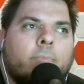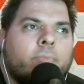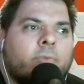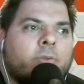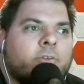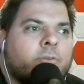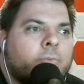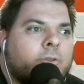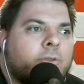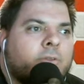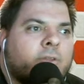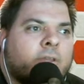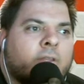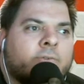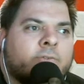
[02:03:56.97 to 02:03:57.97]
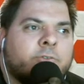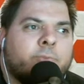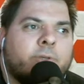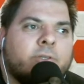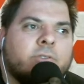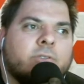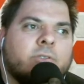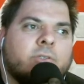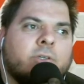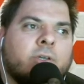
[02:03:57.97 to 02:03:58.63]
There's some good second level spells.